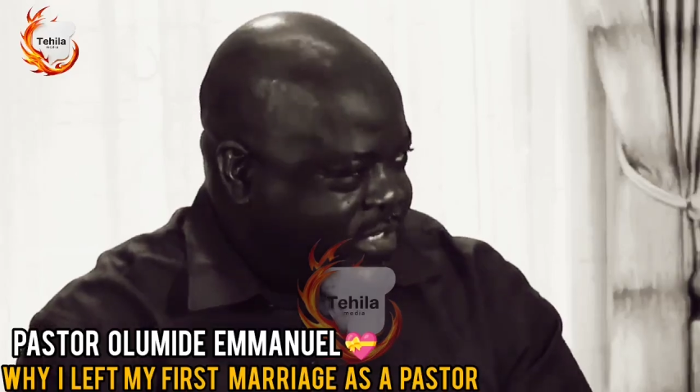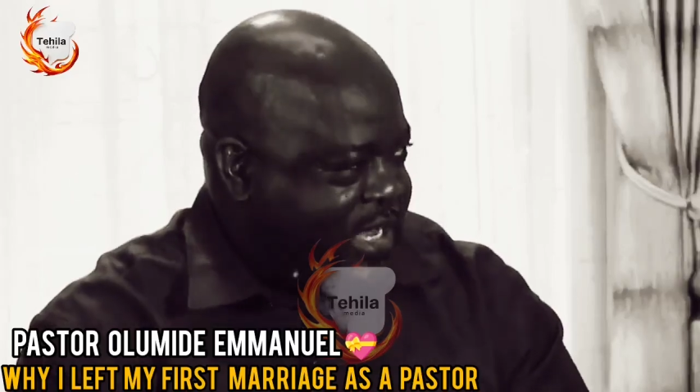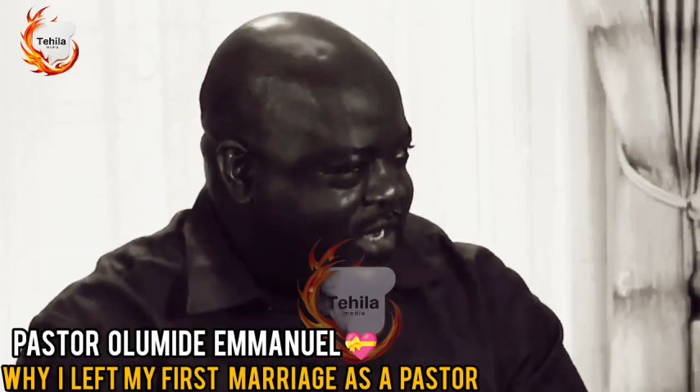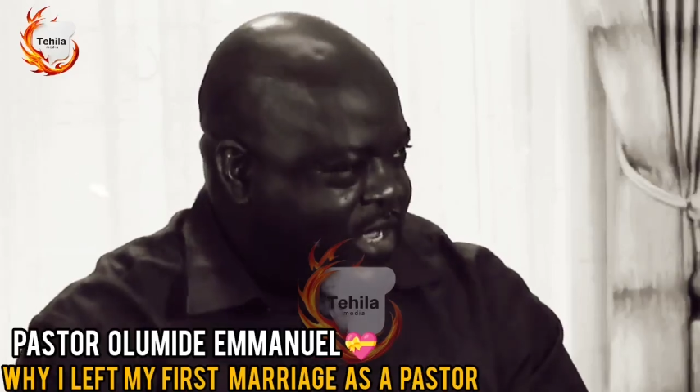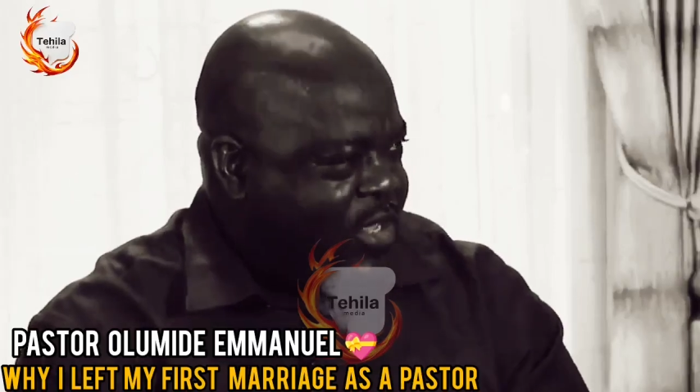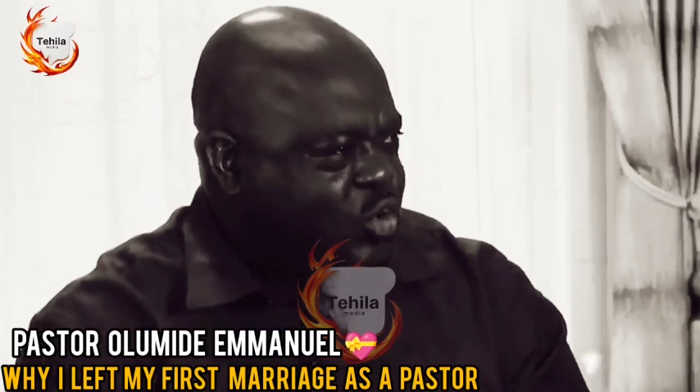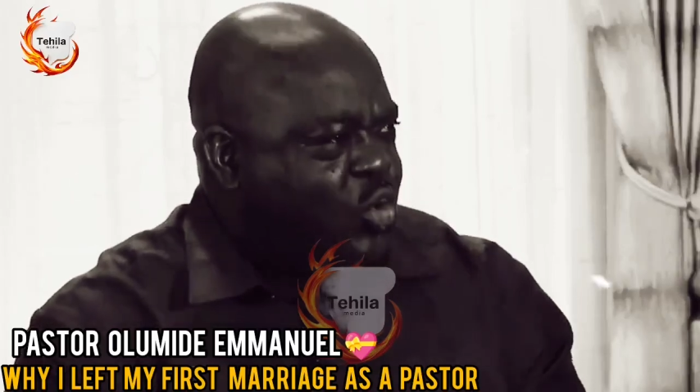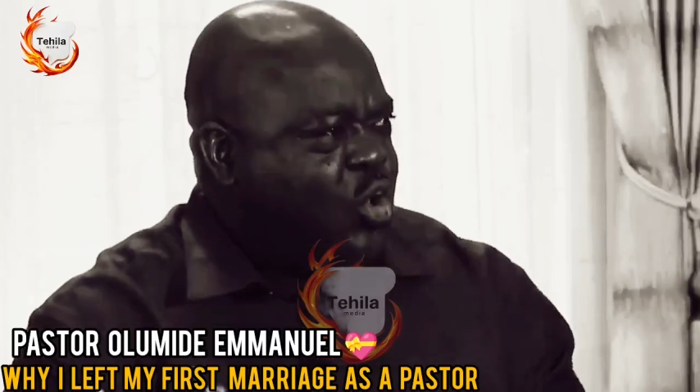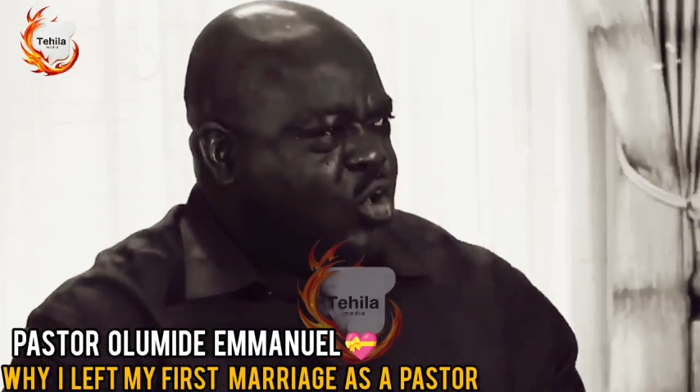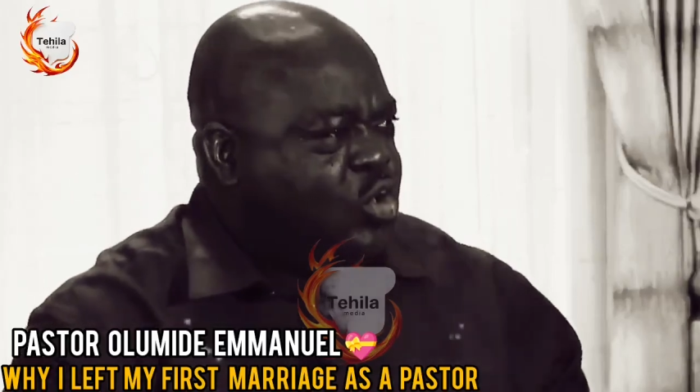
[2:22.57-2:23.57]
understand?
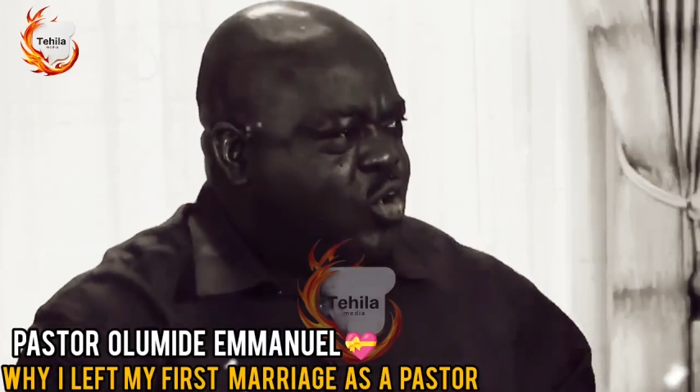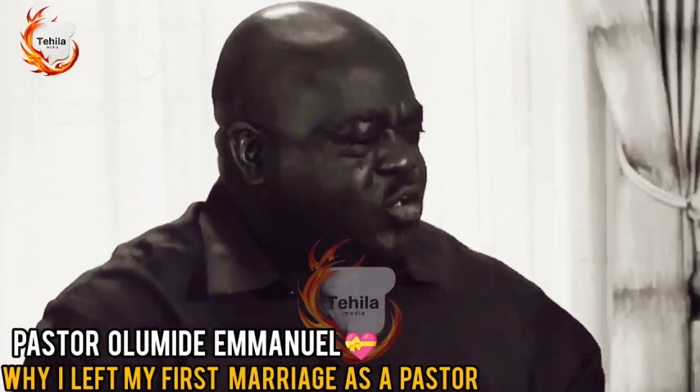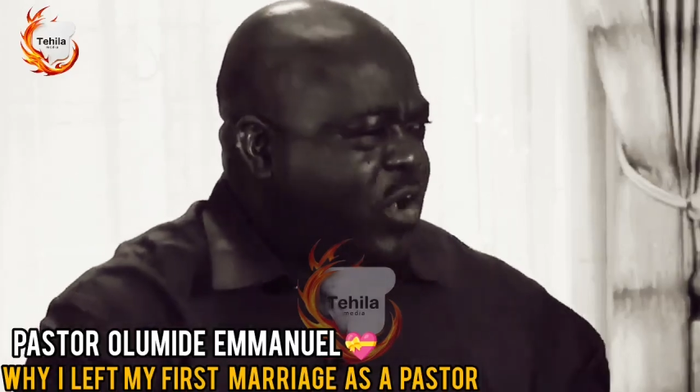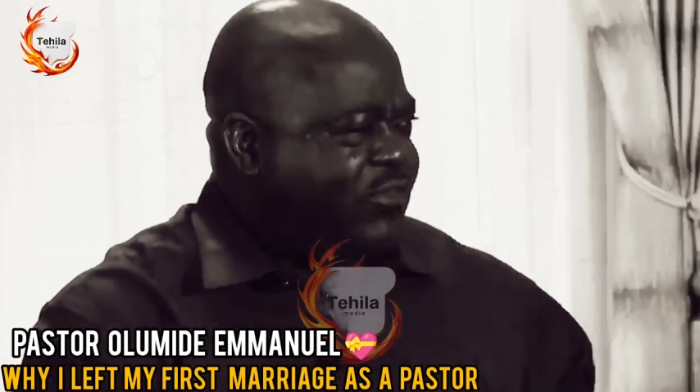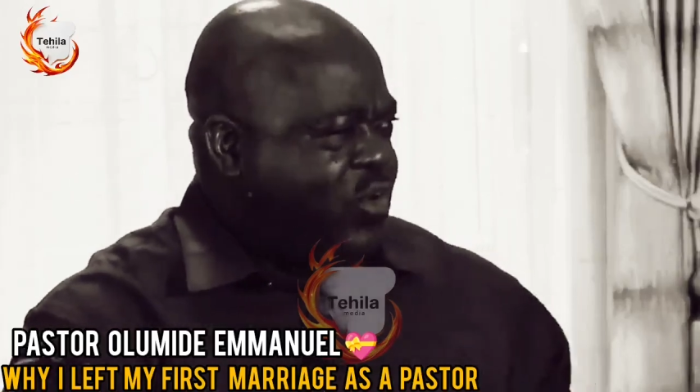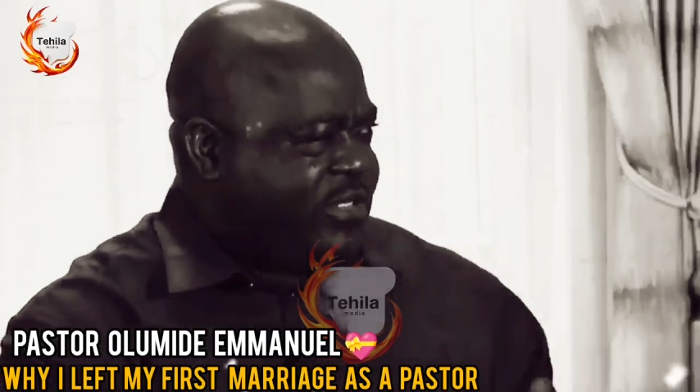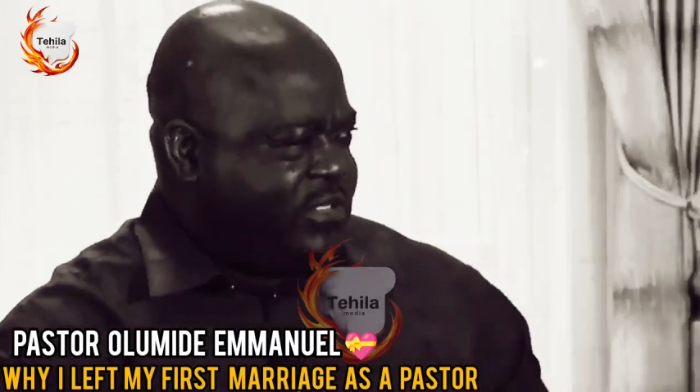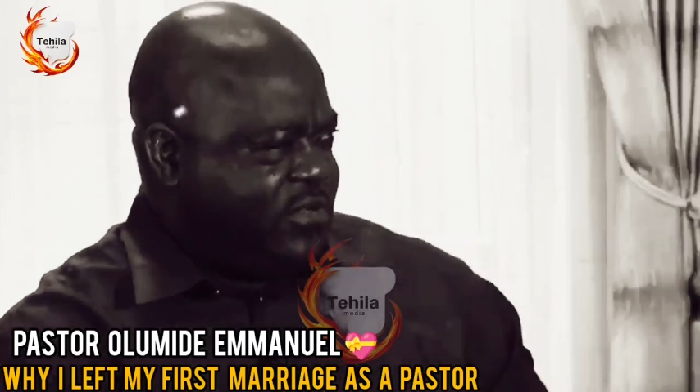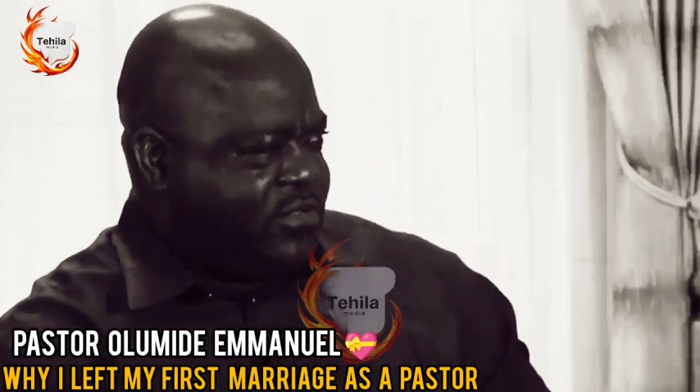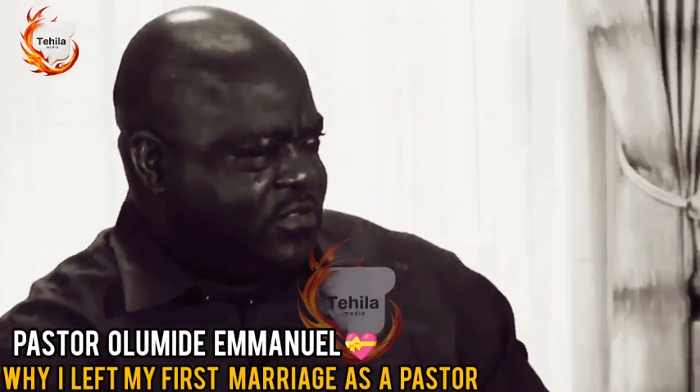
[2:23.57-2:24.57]
So you also have
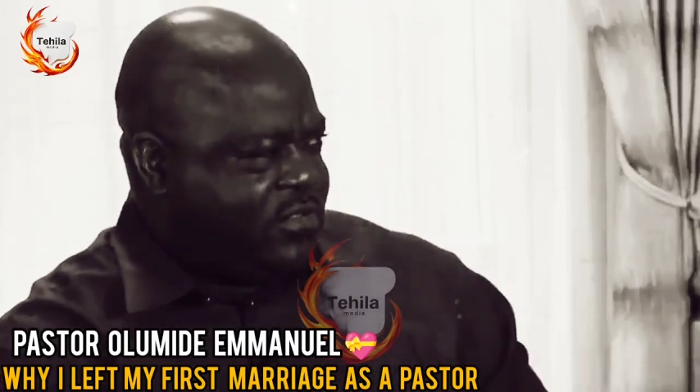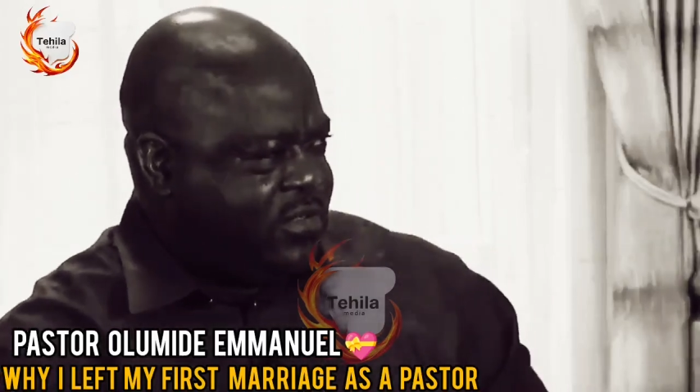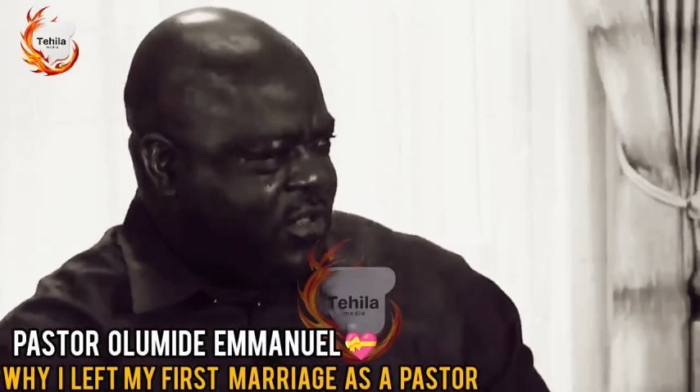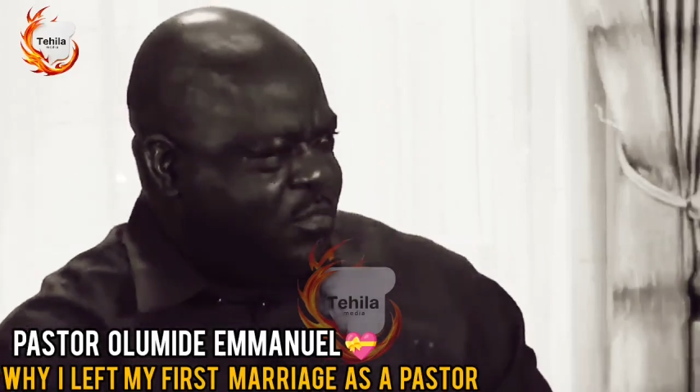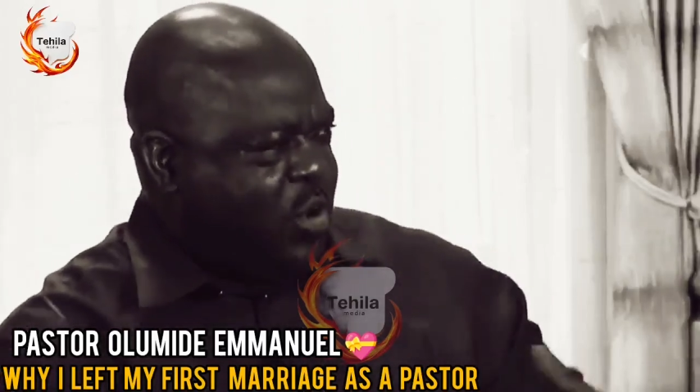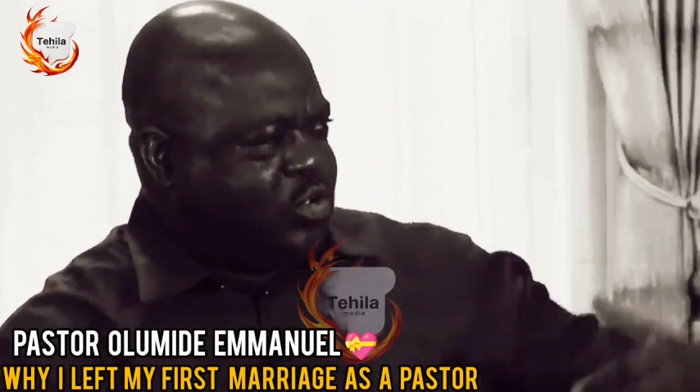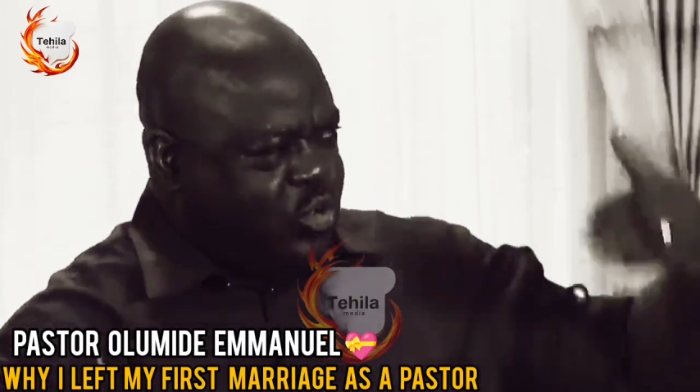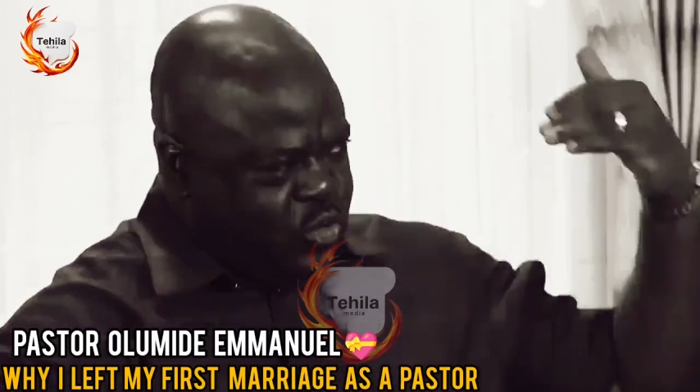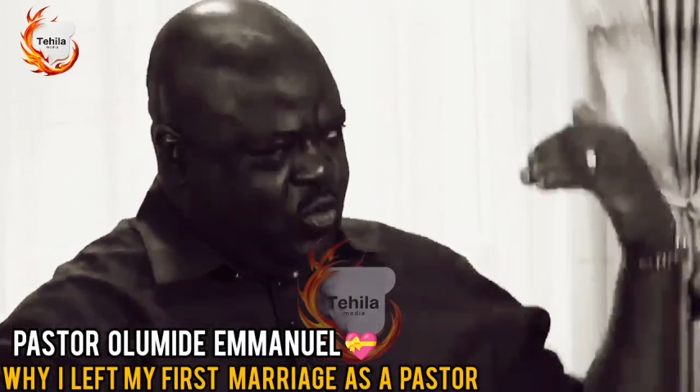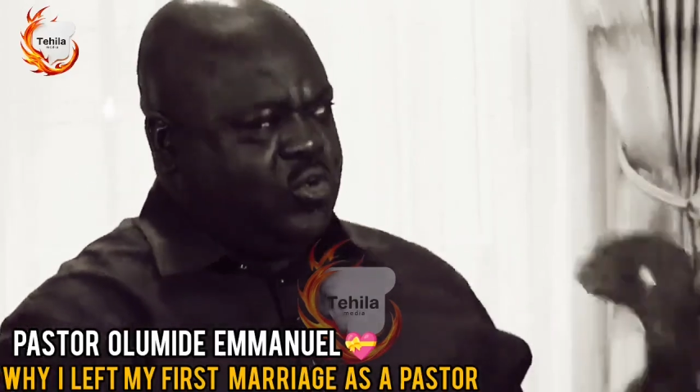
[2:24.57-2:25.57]
questions because
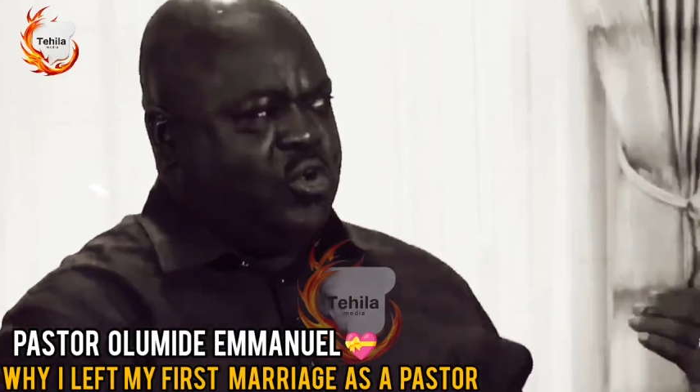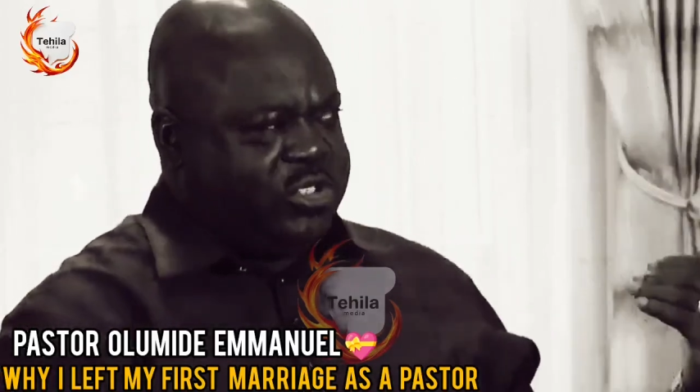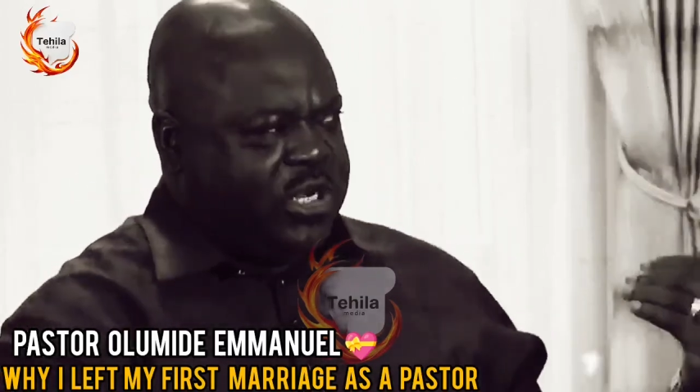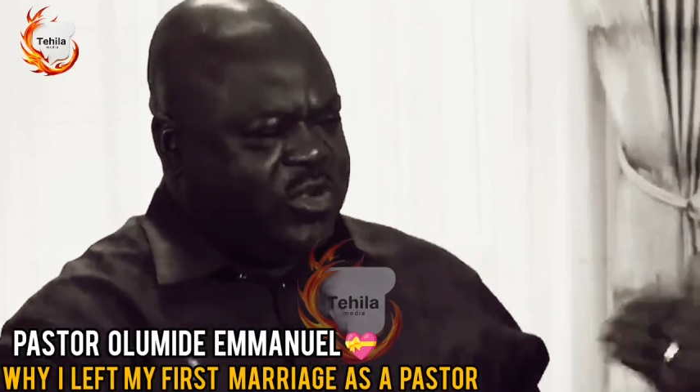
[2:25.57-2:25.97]
you know your track.